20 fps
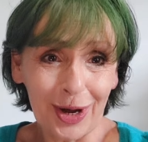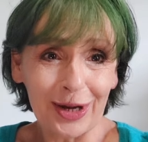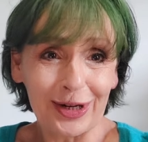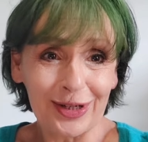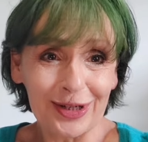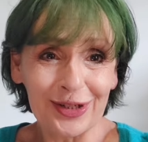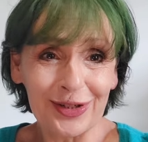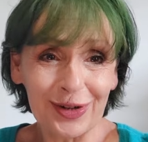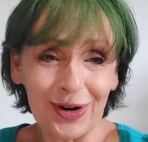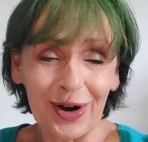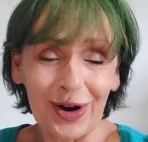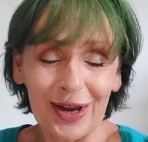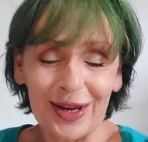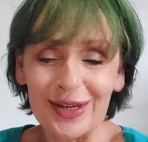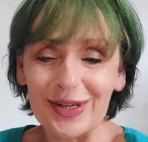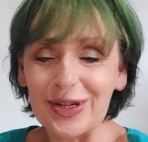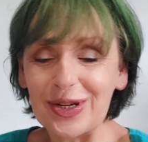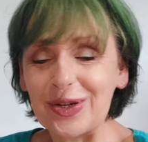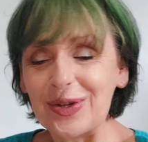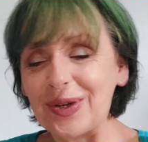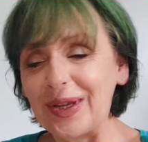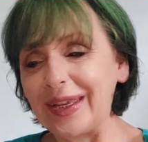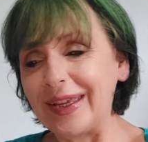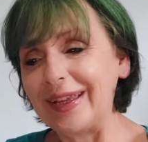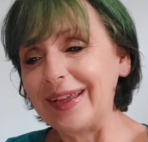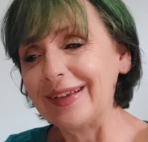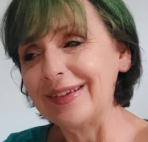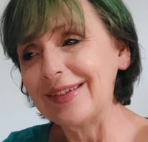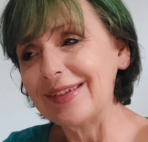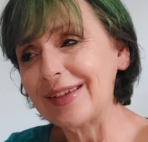going to try and do
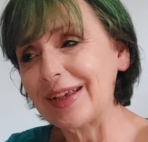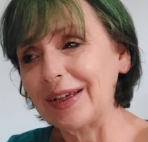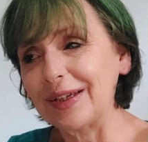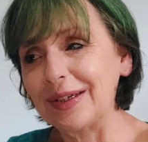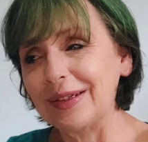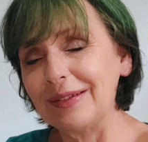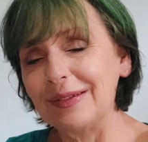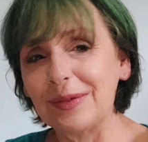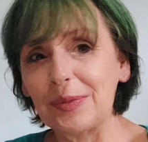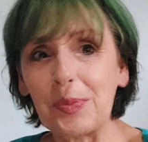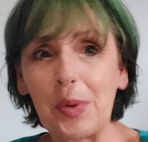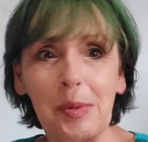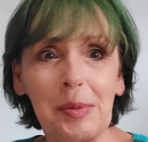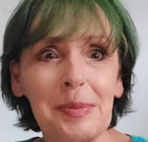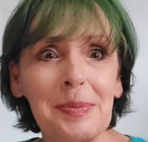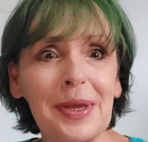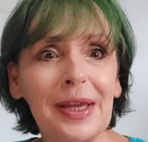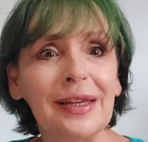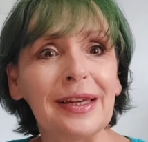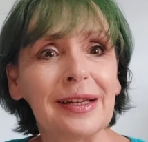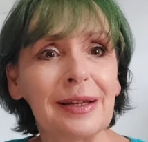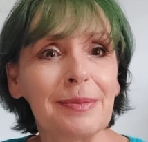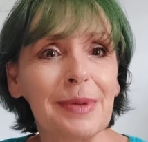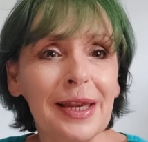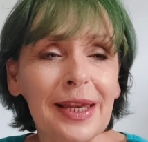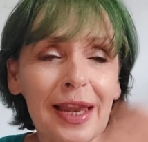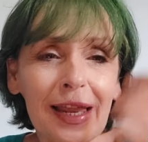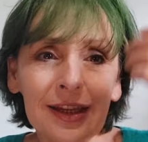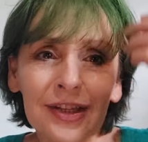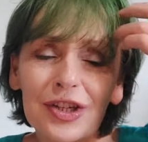here, so it'll probably be a little
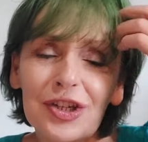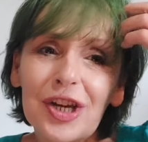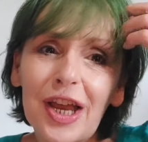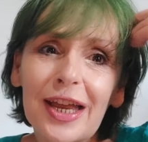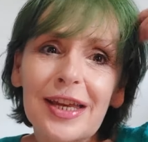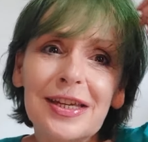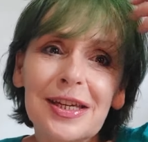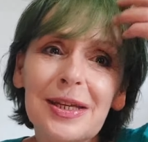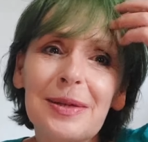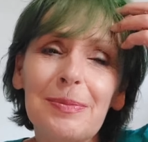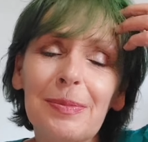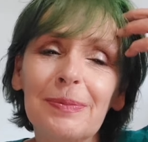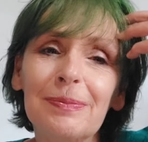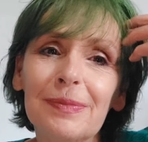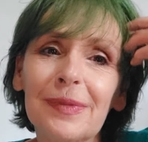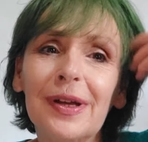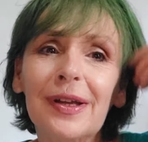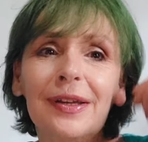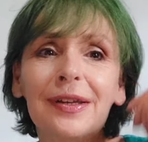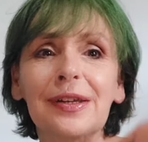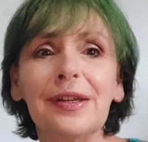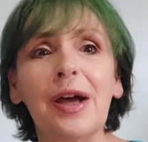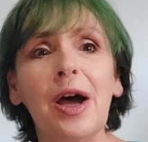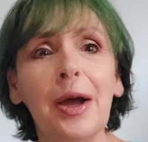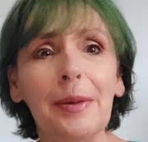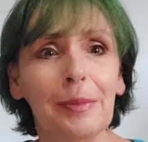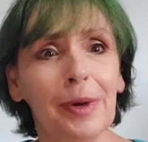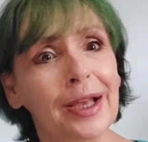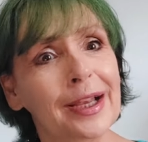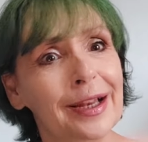bit less chatty, and
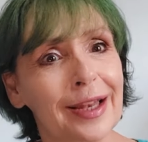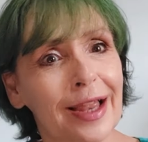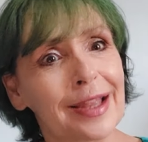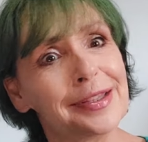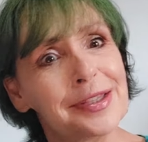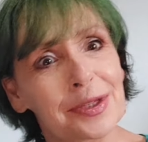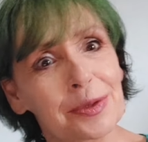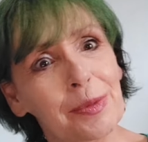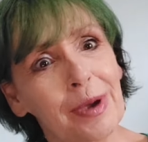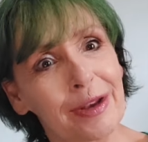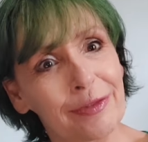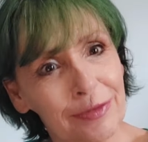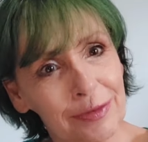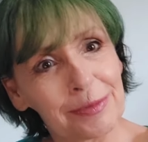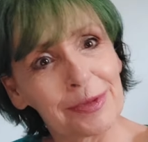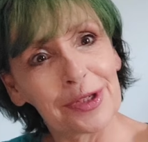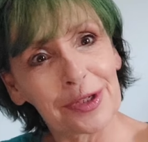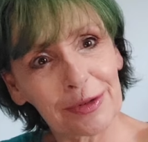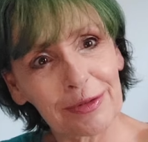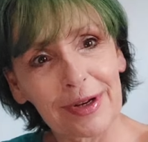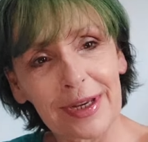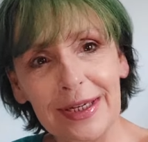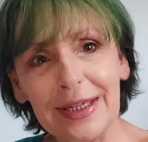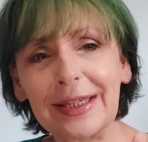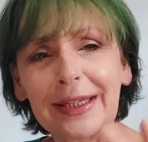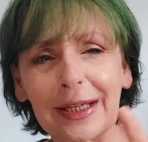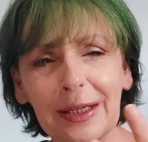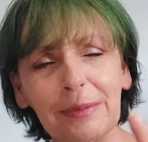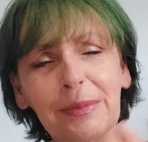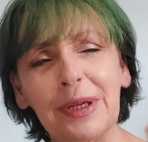I might glance away from the screen a
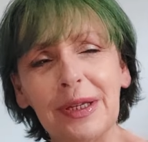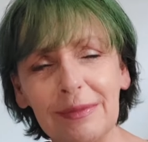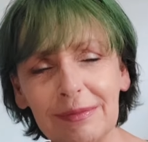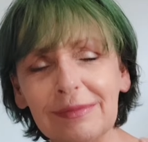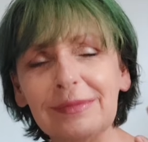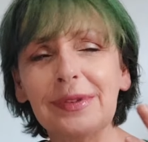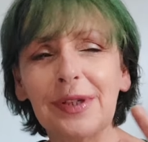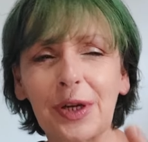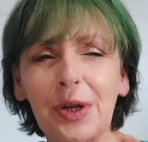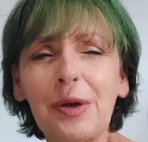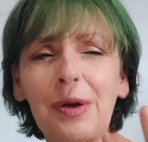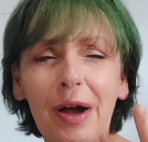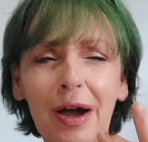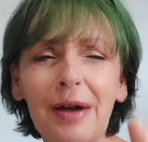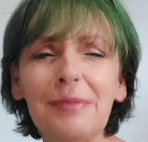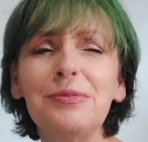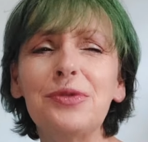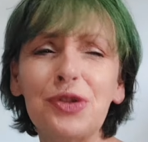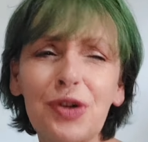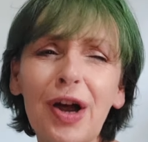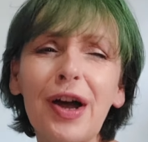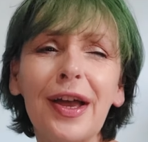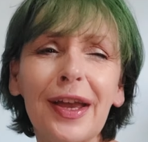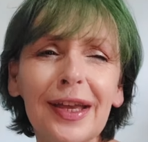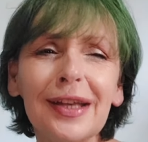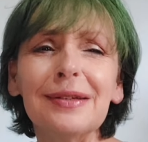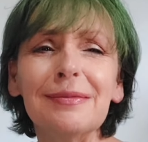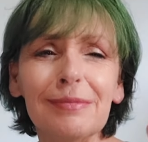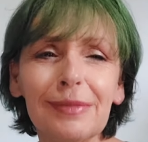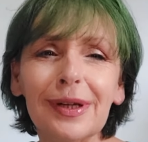little bit. I'm
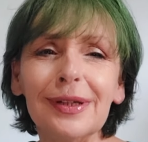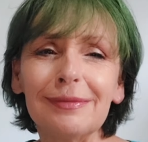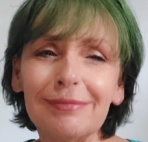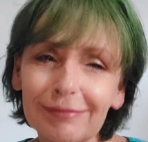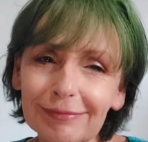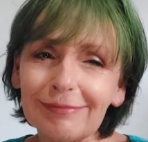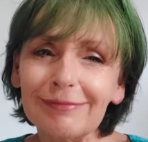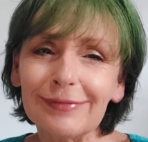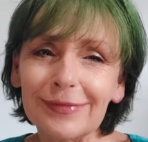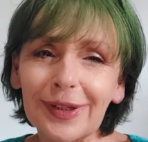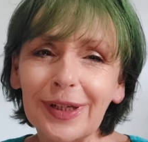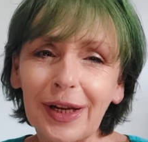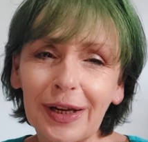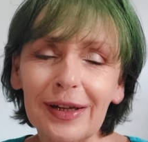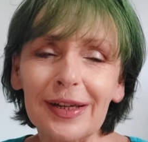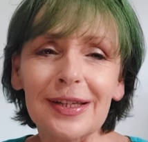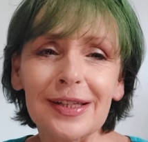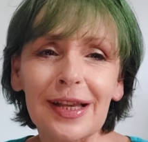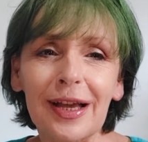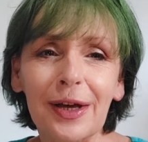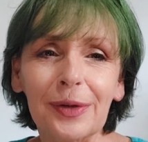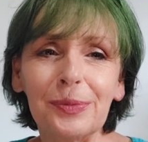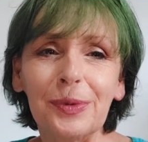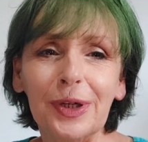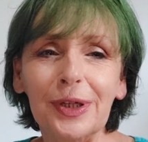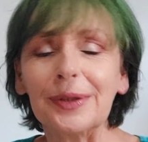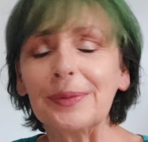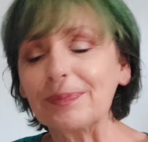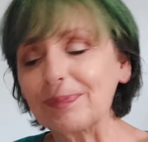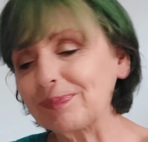trying, but, it's hard
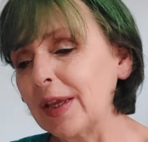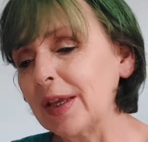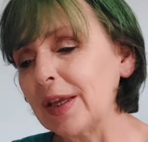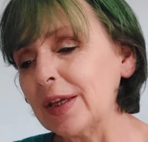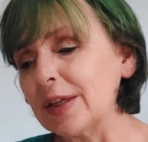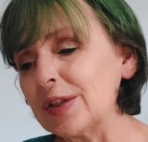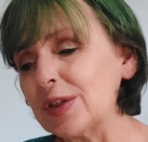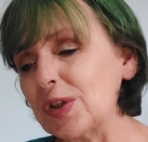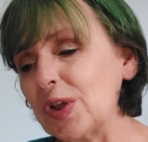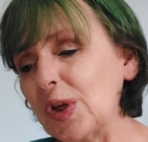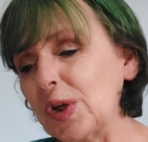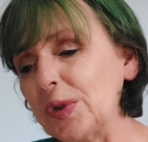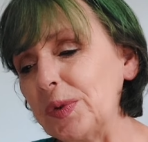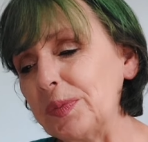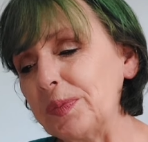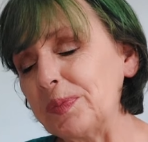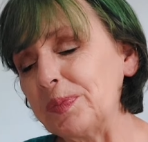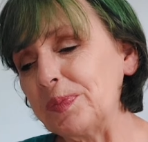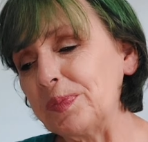work. So,